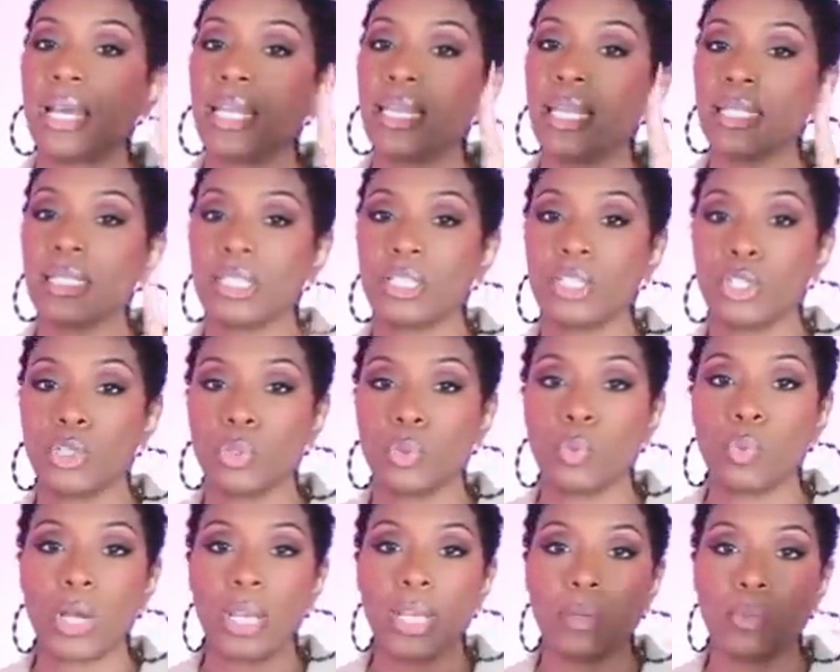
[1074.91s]
I like that they're the
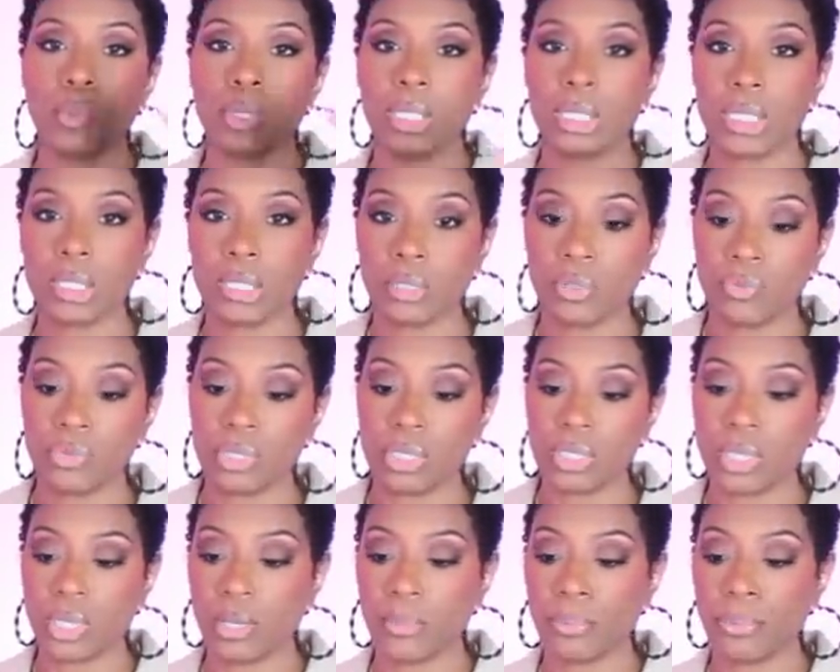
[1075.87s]
white with the silver
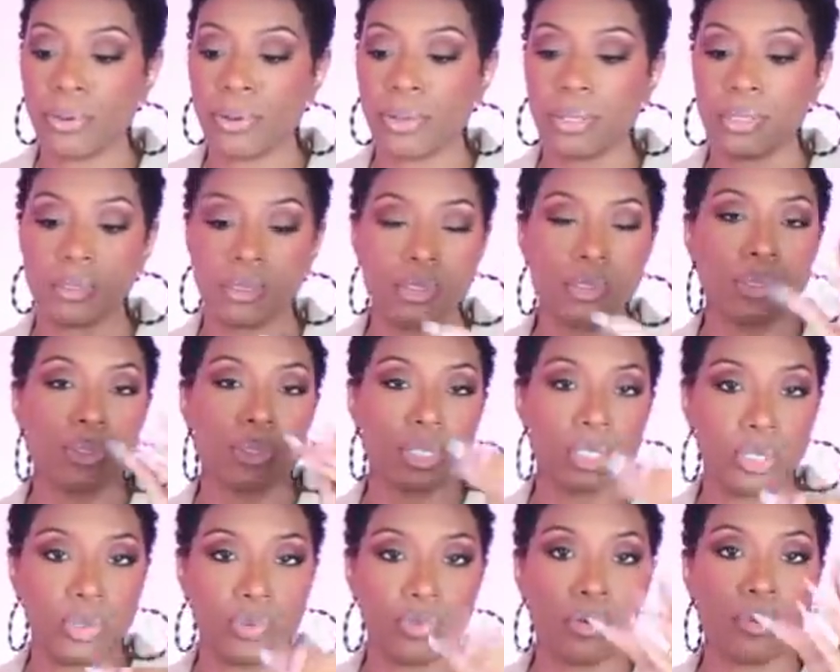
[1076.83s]
snake print, you know,
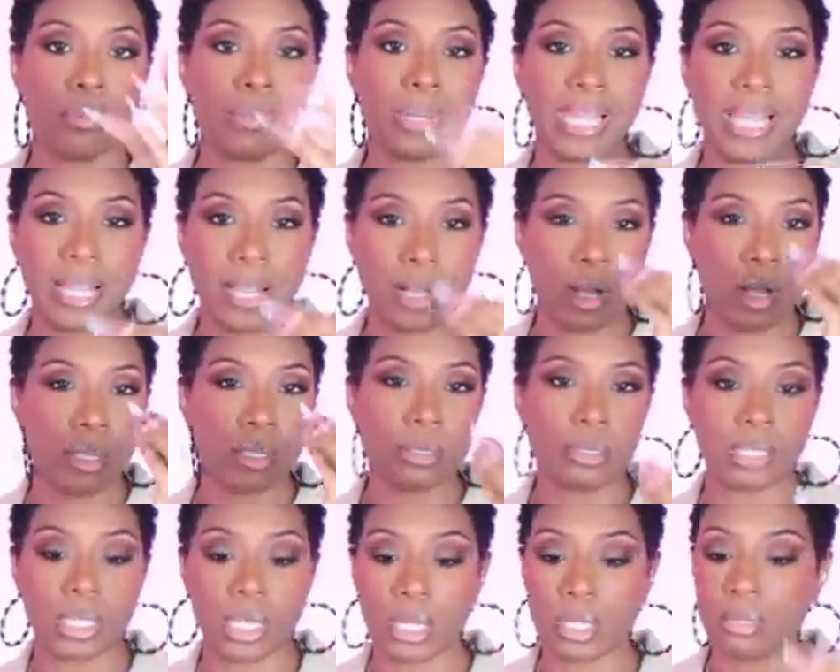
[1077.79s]
silver, black, all
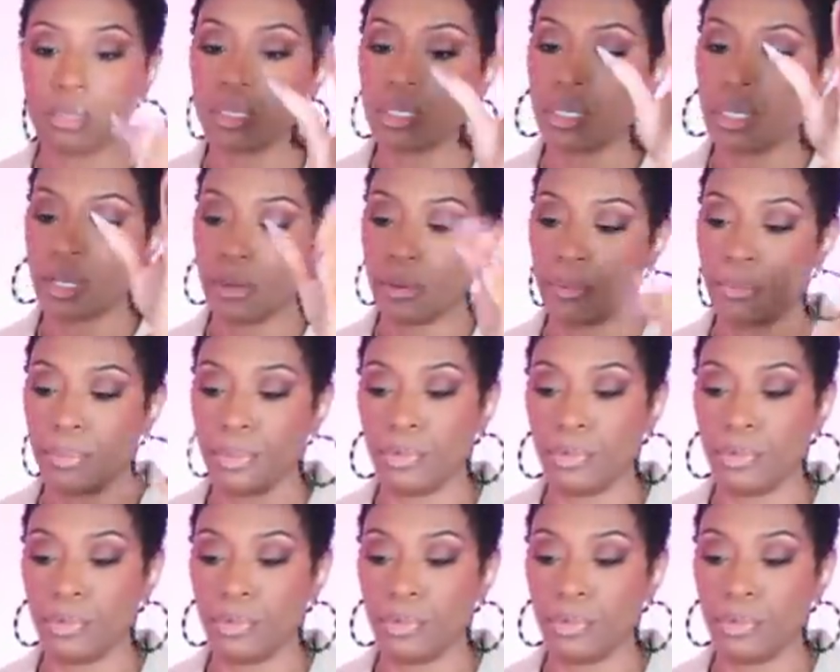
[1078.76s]
those colors in there.